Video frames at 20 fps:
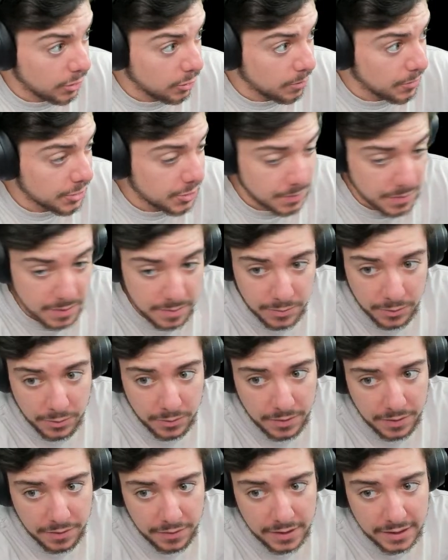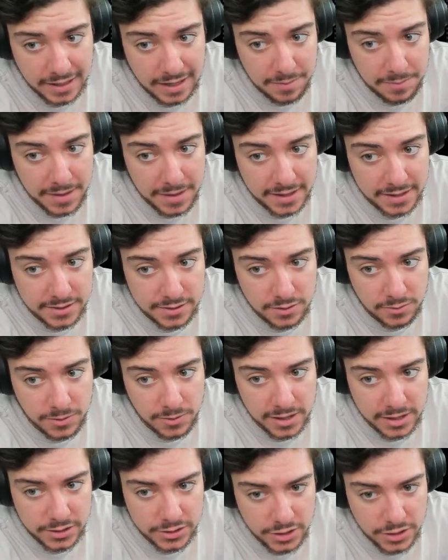bunch of people, and then it came back into the
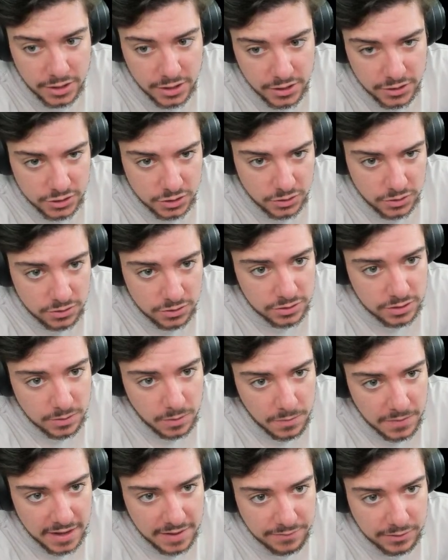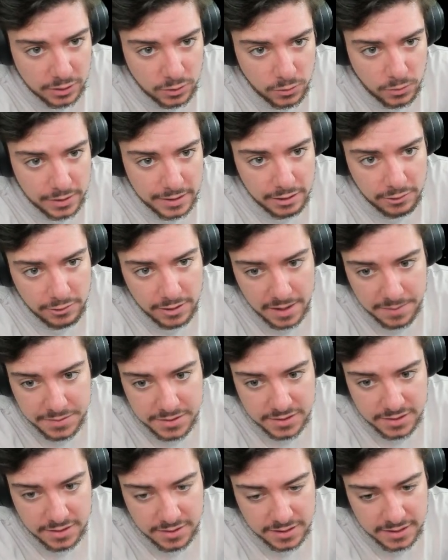range. So usually when we have liquidity
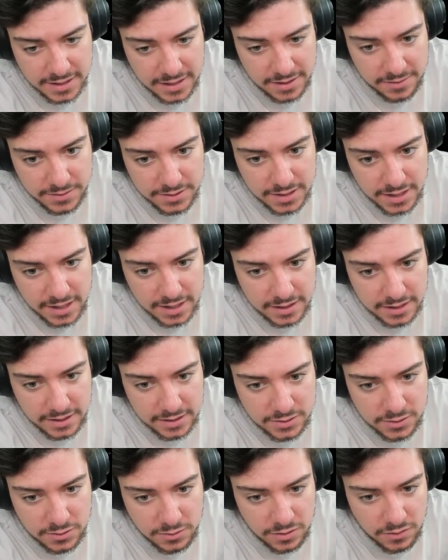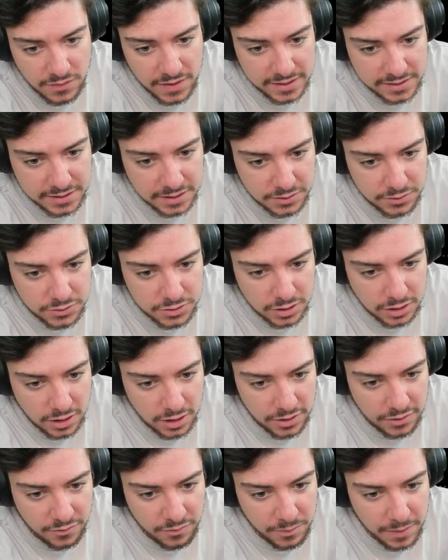grabs to the downside, it's due to the fact that there's a
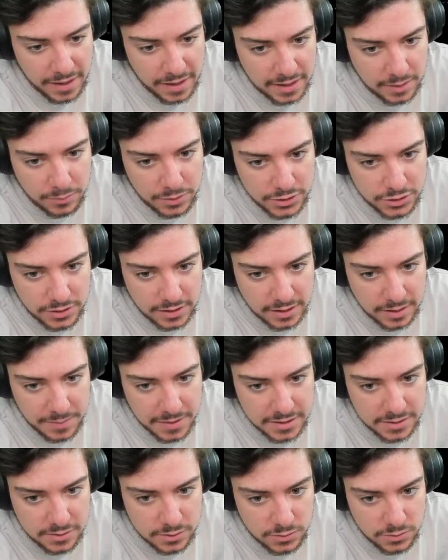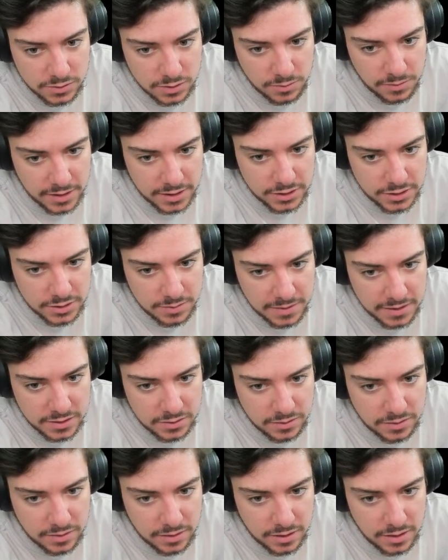lot of buying pressure. Like imagine this was the range,
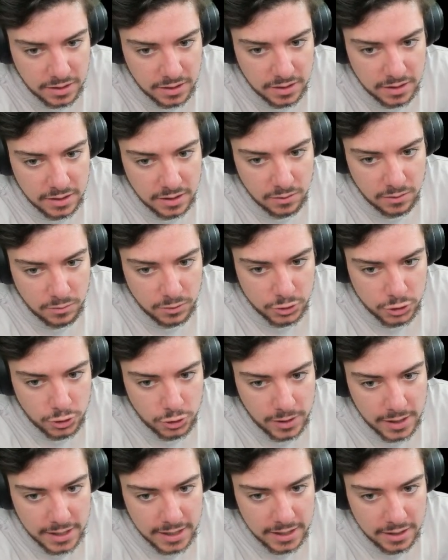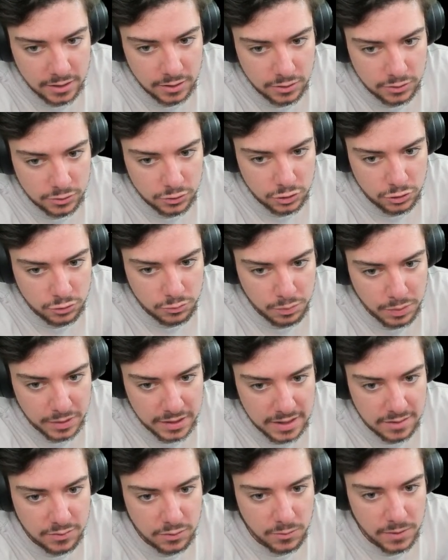imagine we're trading
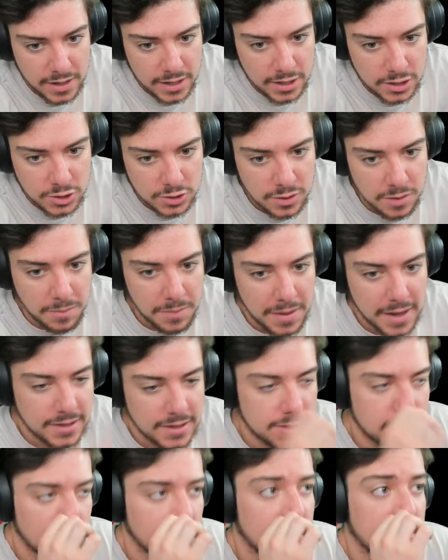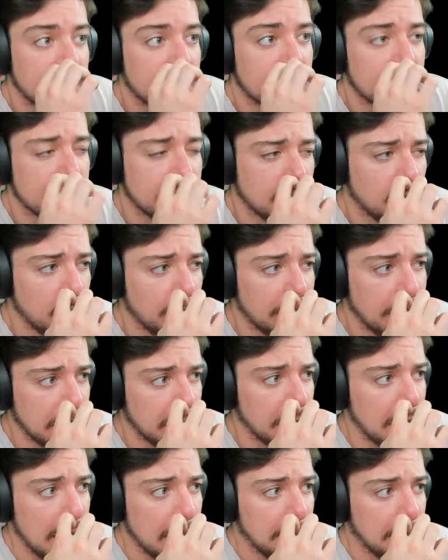beneath the range, then back into the range. This is a liquidity
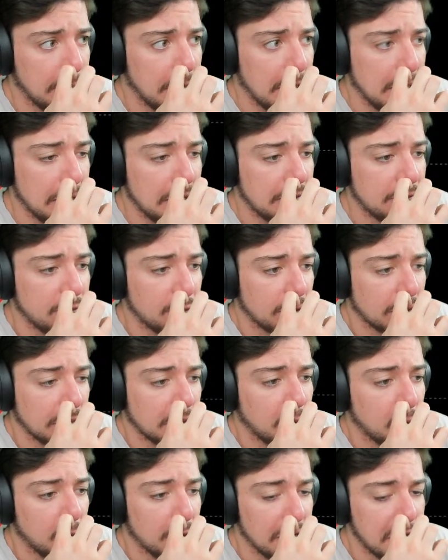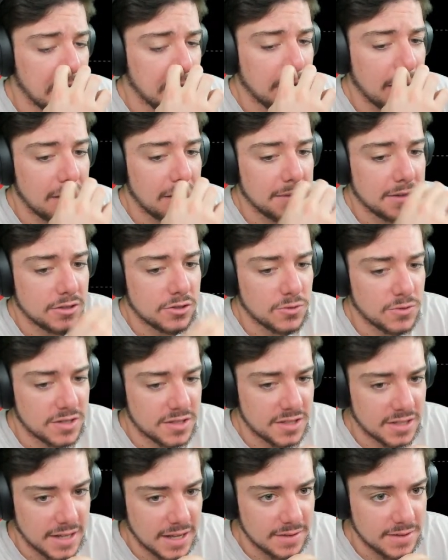grab, right? And if we're liquidity grabbing
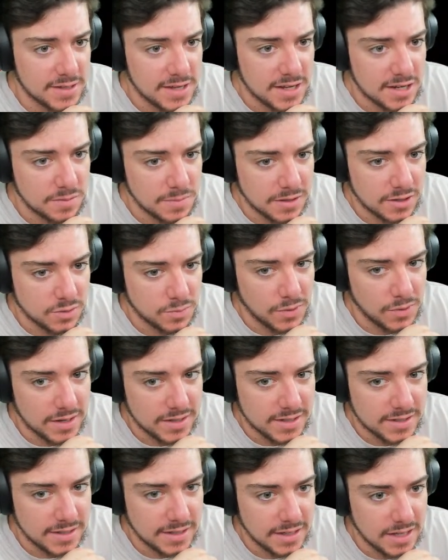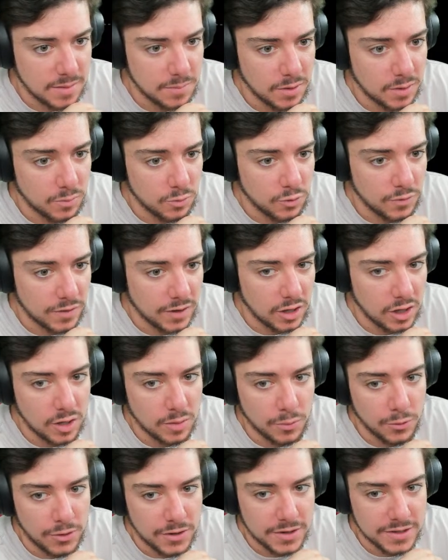towards the downside, it's because price has to keep on moving
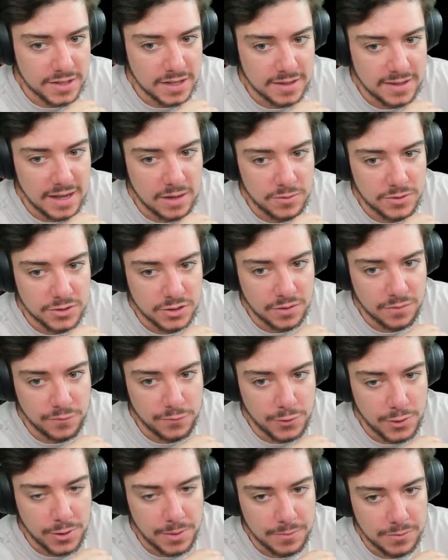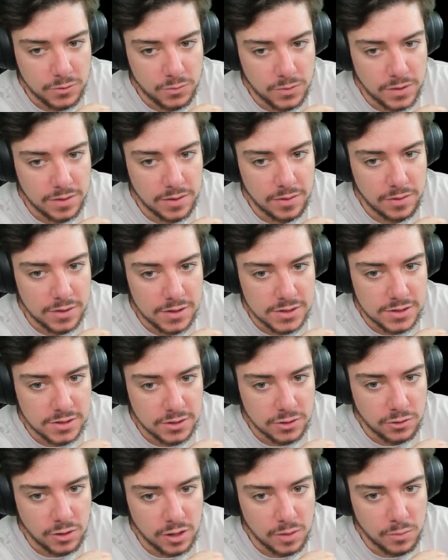upwards, and that was confirmed with this
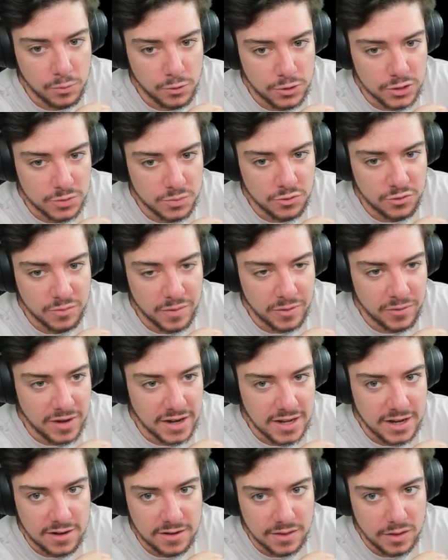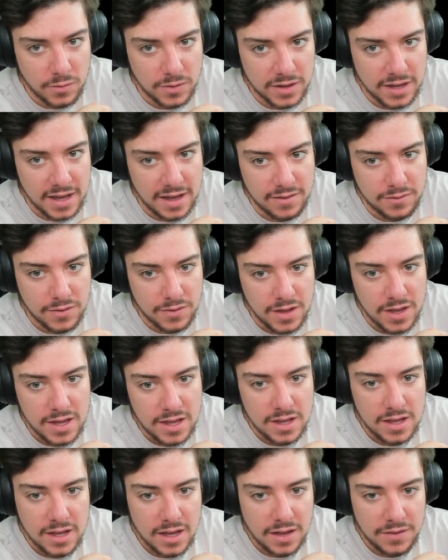little upwards movement right here that we have.
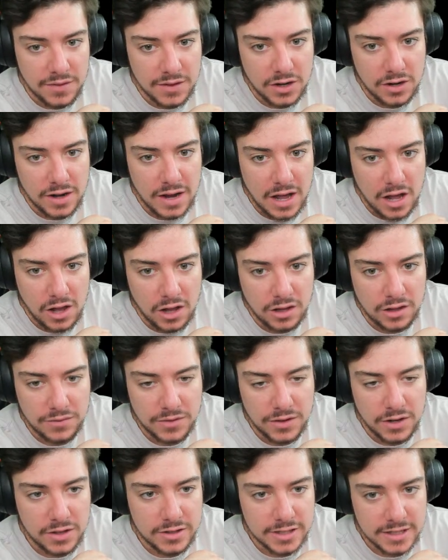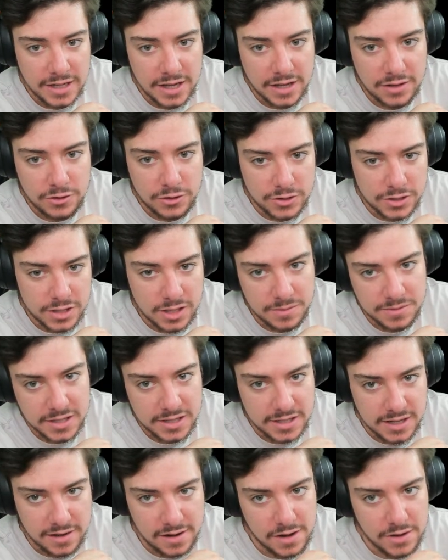And then all of it all together is an
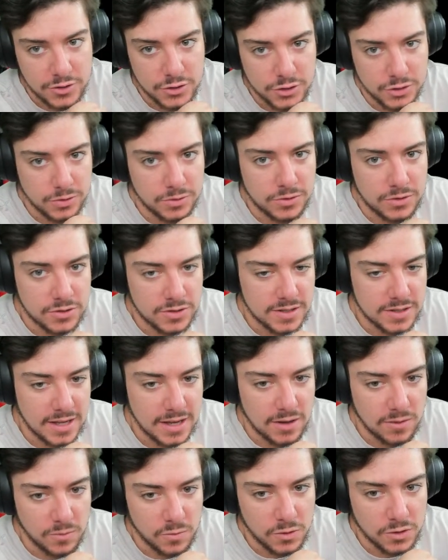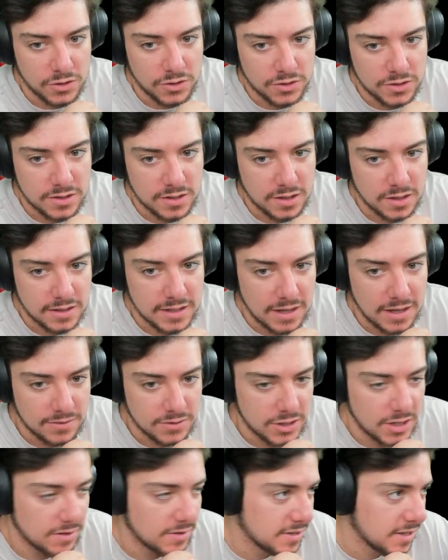upside down head and shoulders, downwards, down
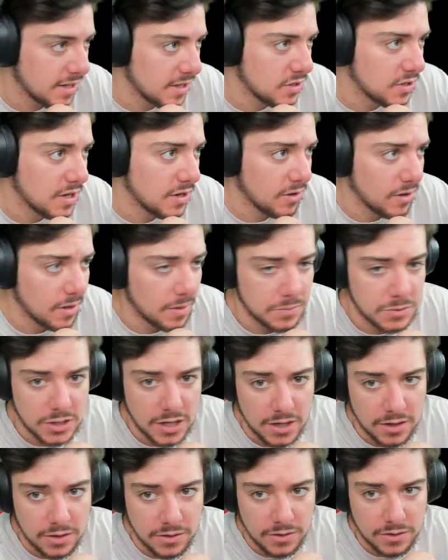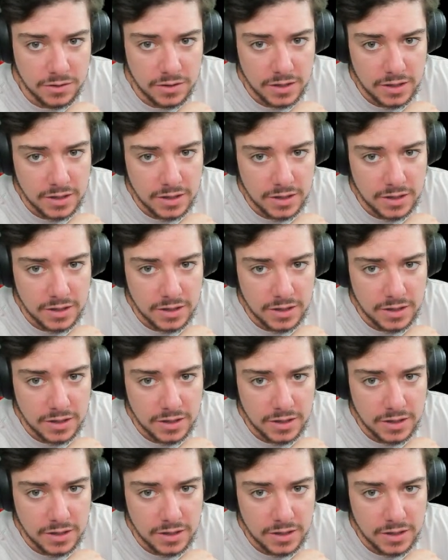channel, side channel, up channel.